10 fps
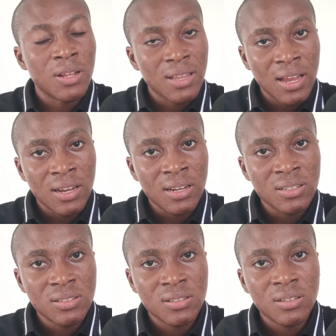data
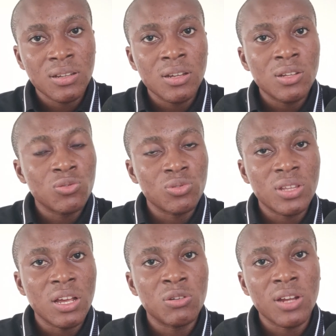analysts, to
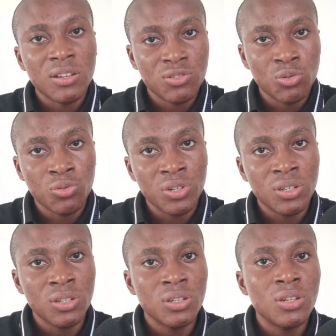tell their
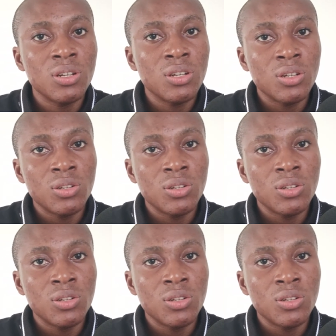story,